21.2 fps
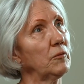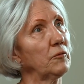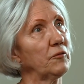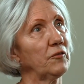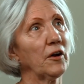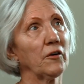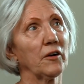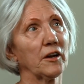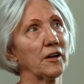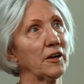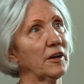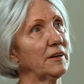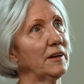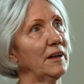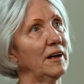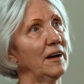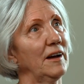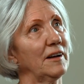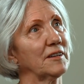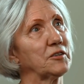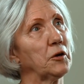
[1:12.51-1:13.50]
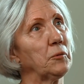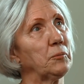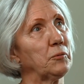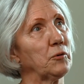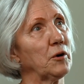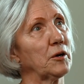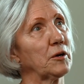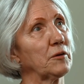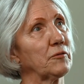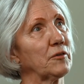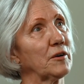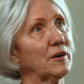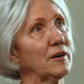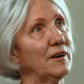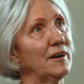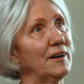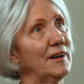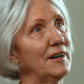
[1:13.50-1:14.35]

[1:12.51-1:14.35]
Very good. So proud of her.